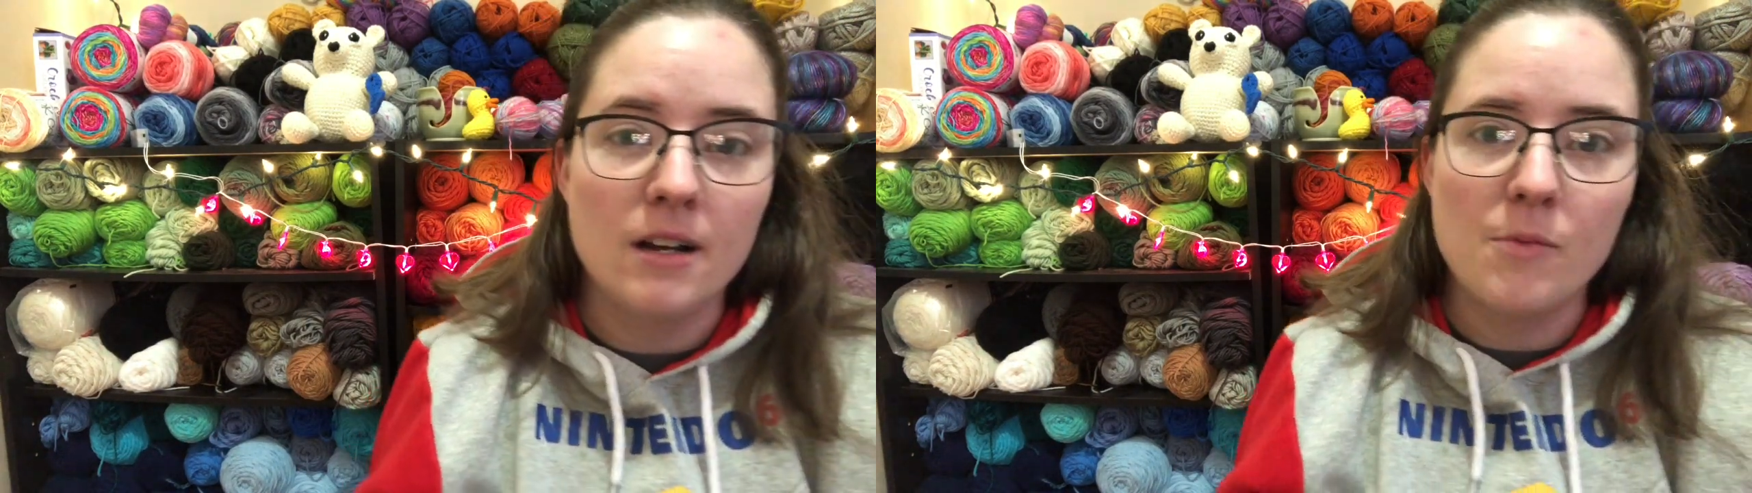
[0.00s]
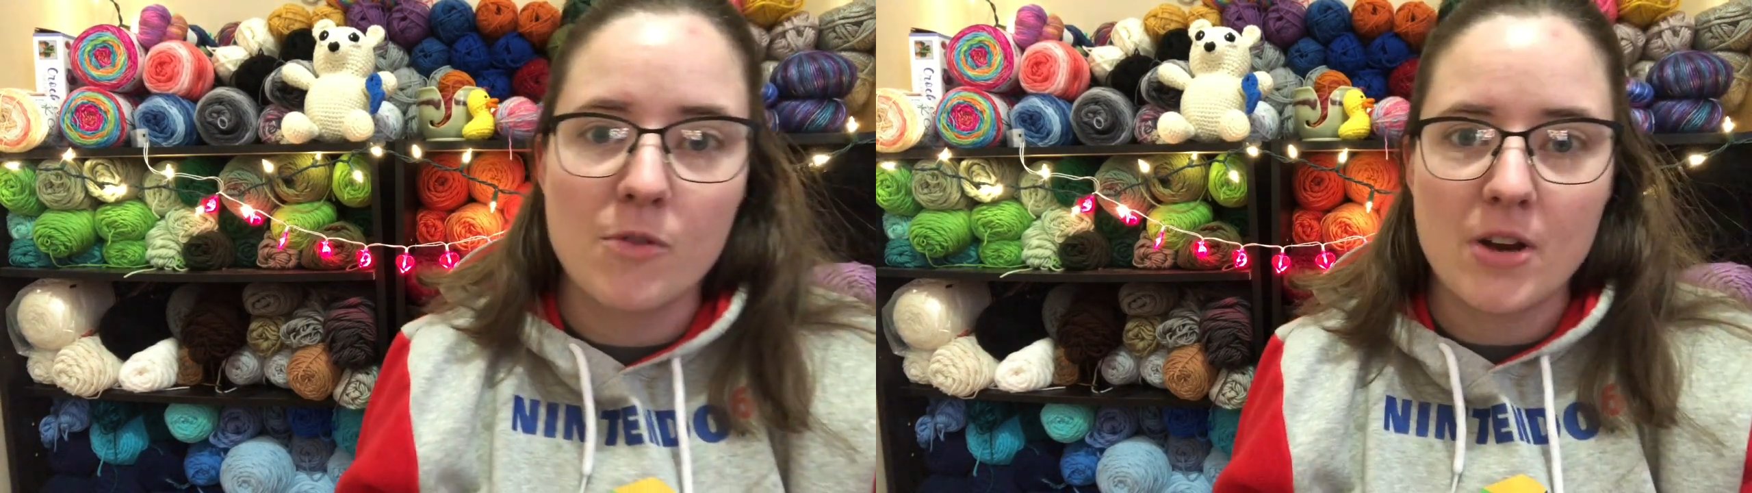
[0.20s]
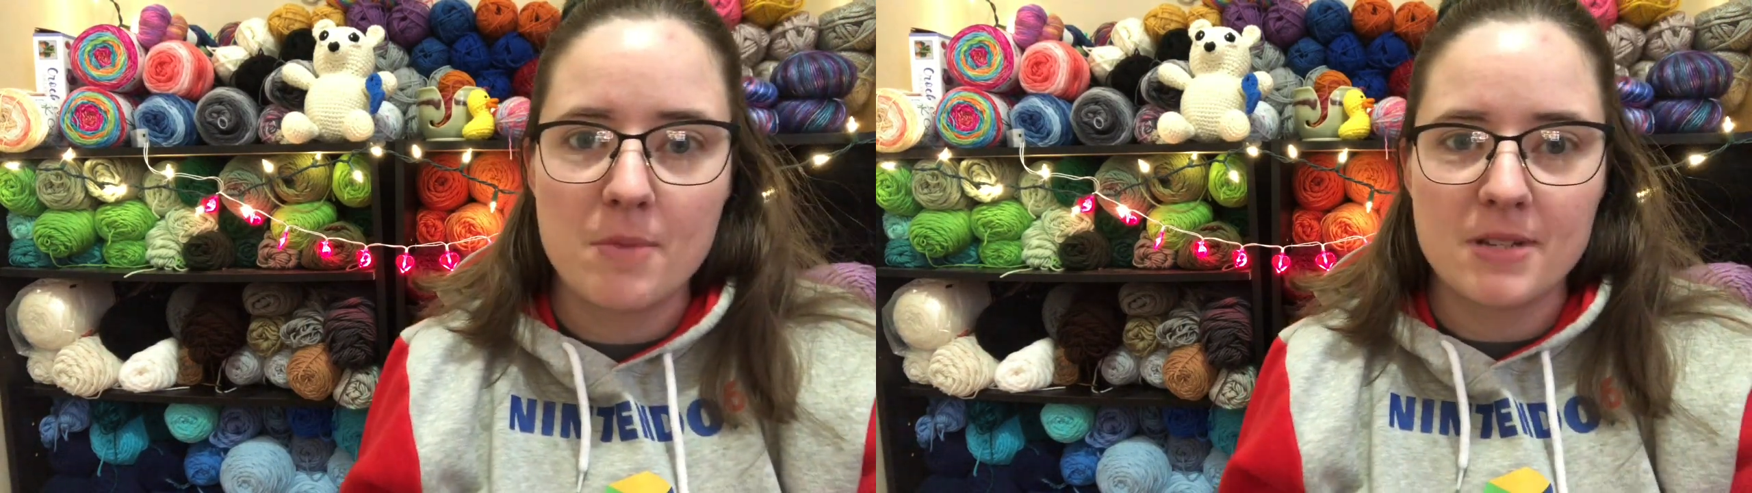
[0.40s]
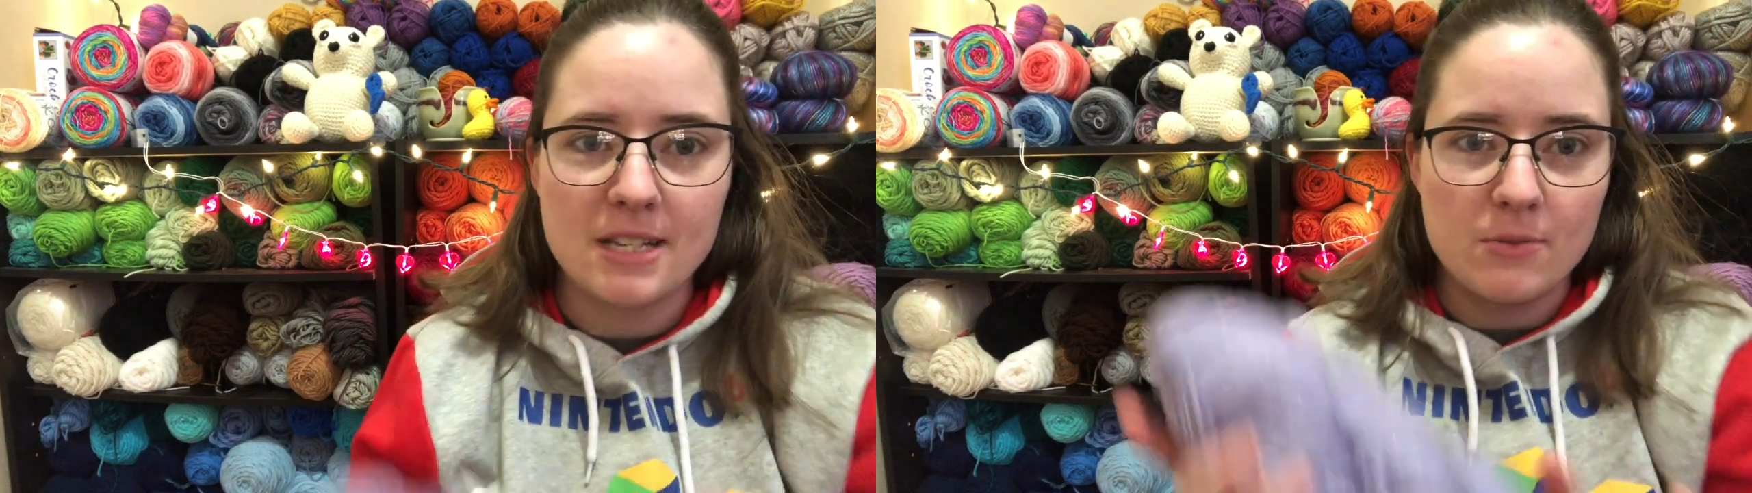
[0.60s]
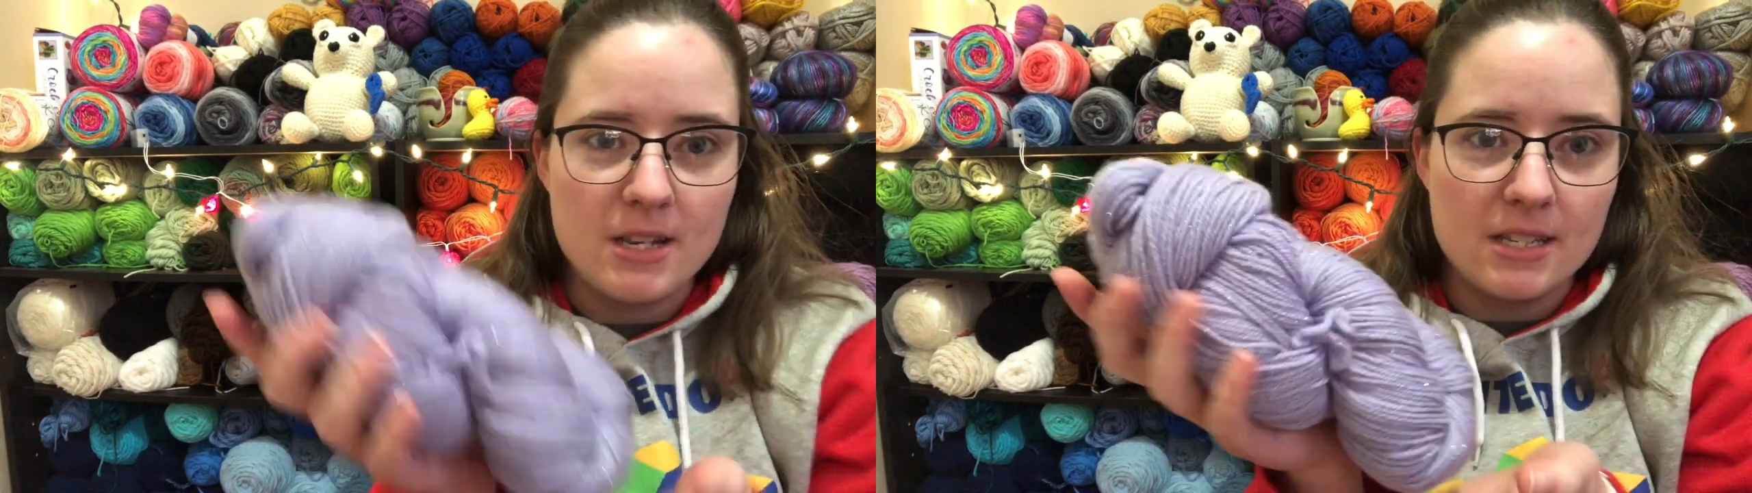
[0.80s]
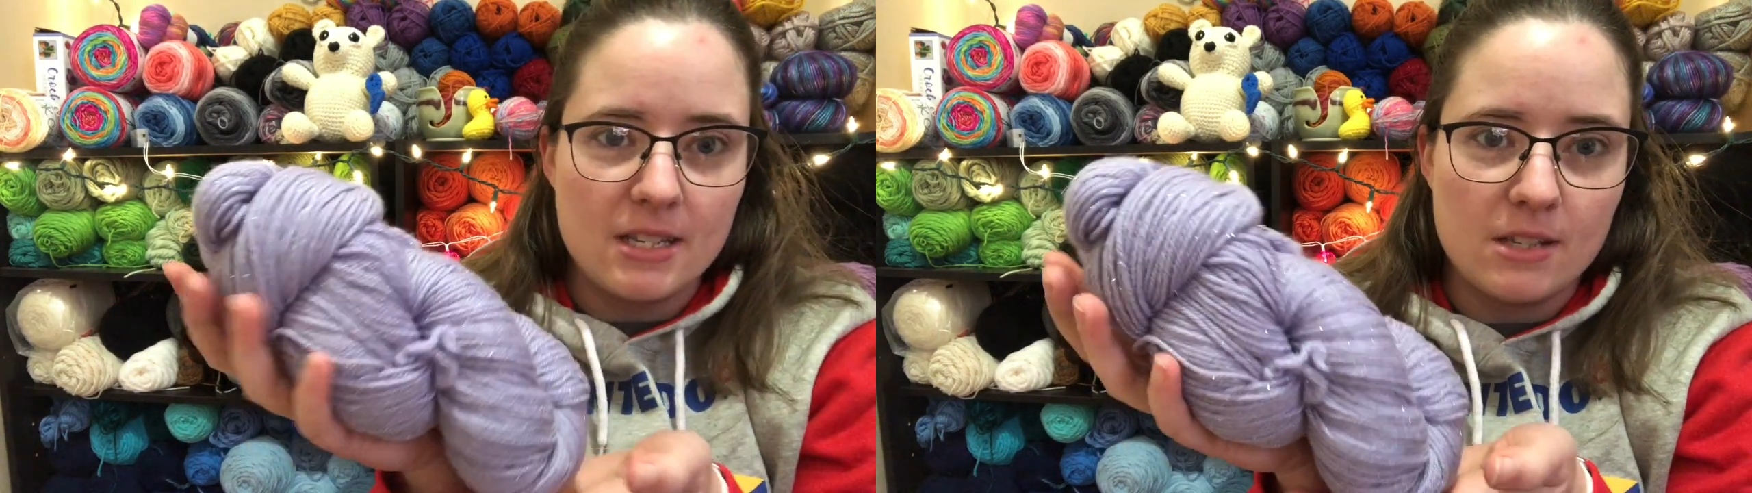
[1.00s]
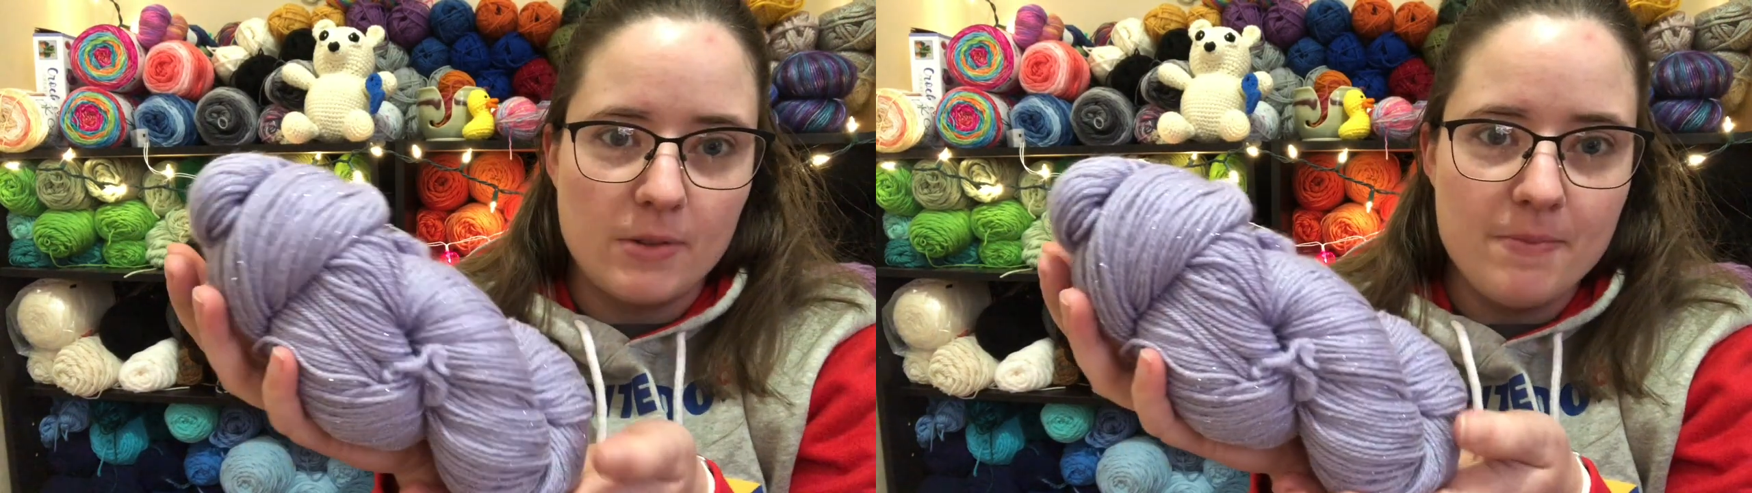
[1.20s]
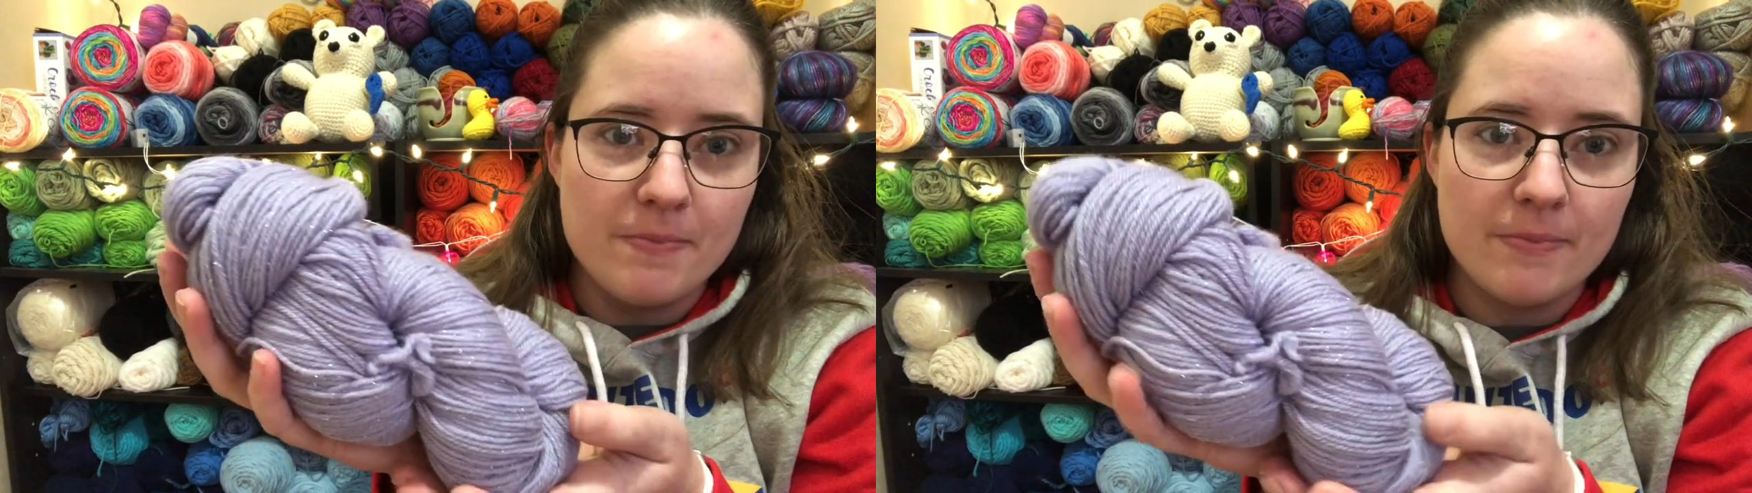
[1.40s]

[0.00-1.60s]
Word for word: up for grabs last week is this one.